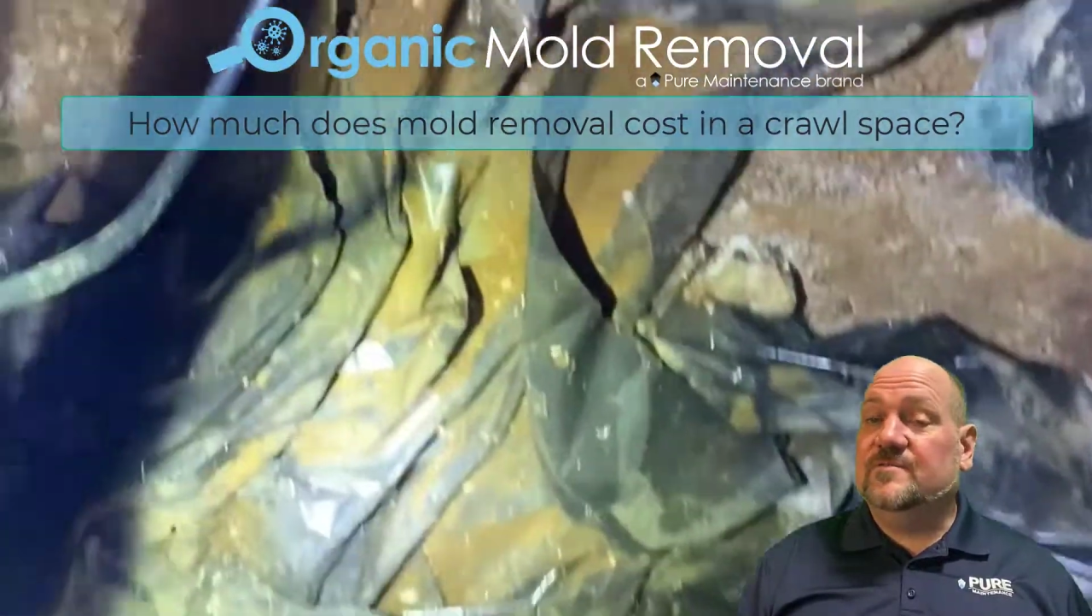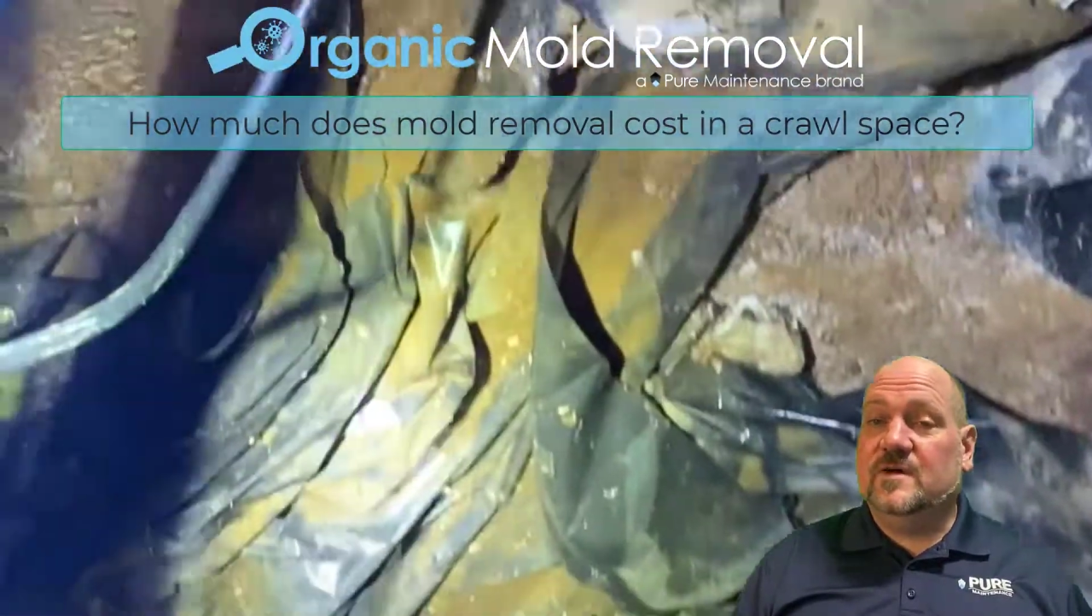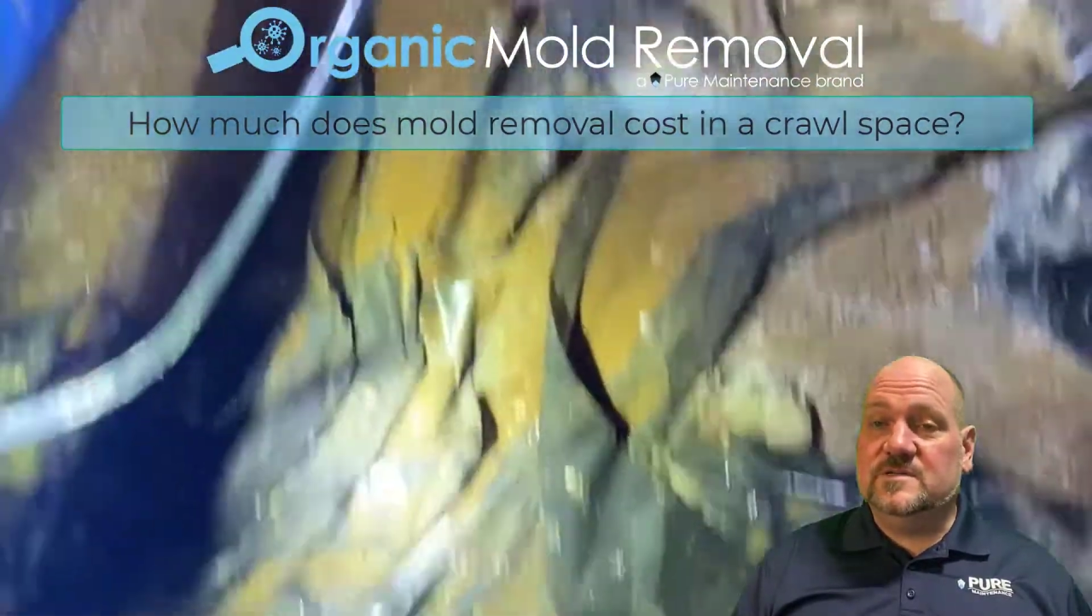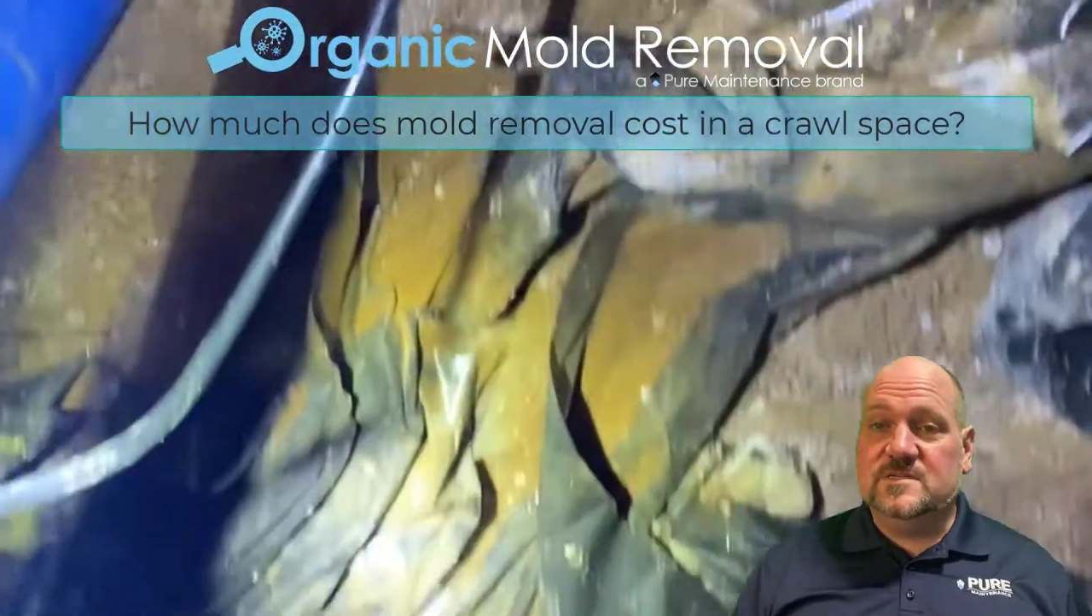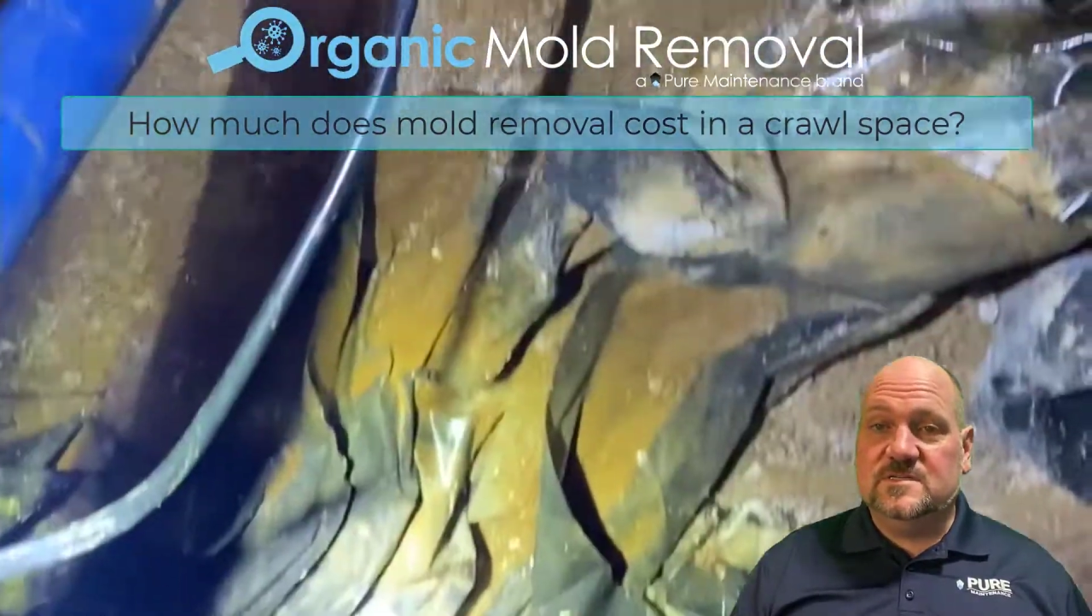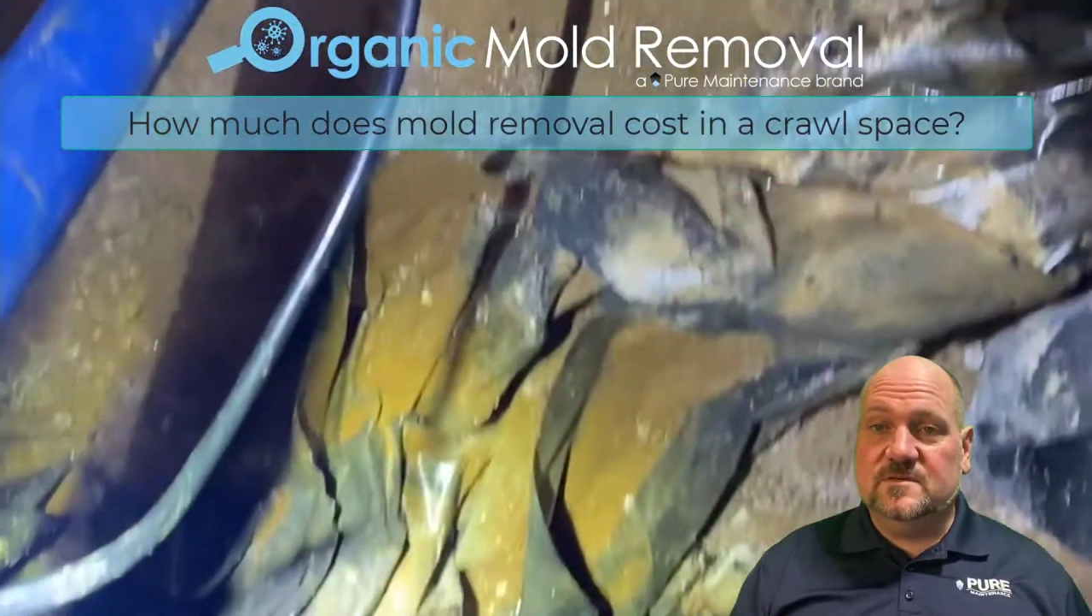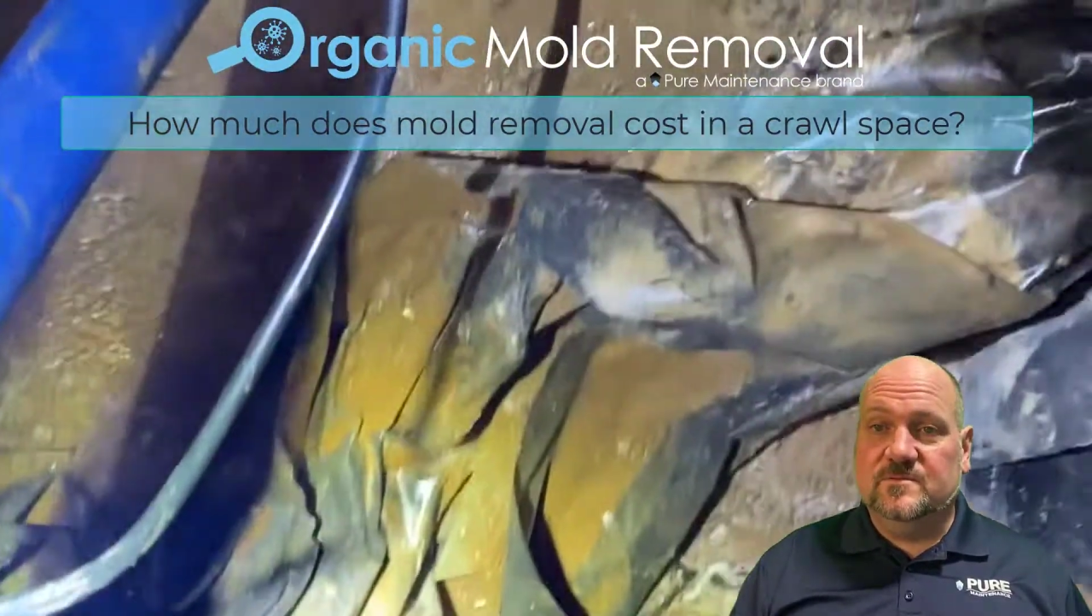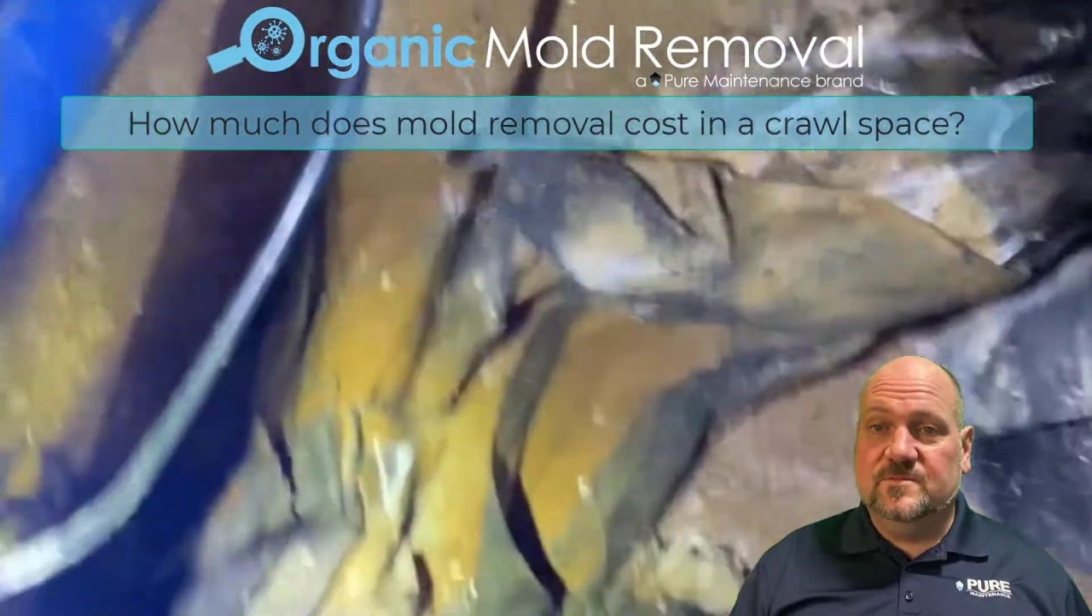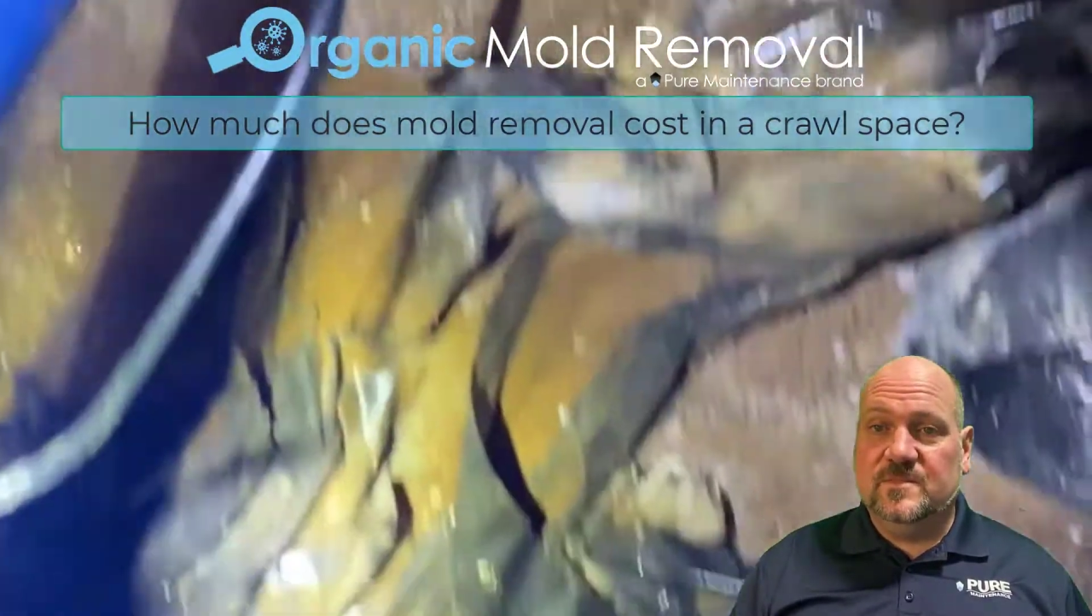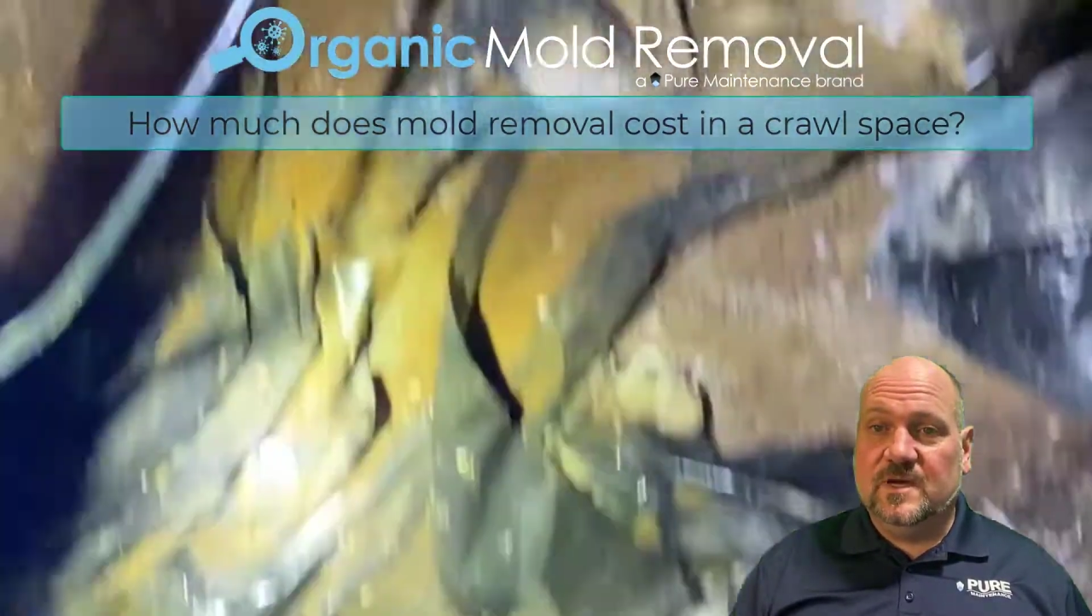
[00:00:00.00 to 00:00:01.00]
fog
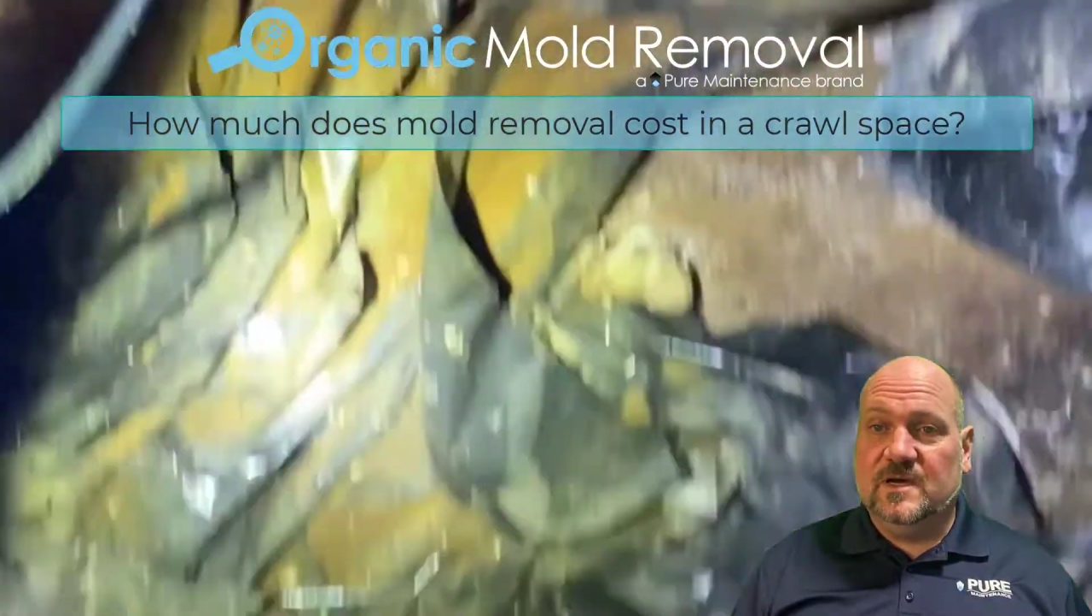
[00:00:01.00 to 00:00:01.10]
system,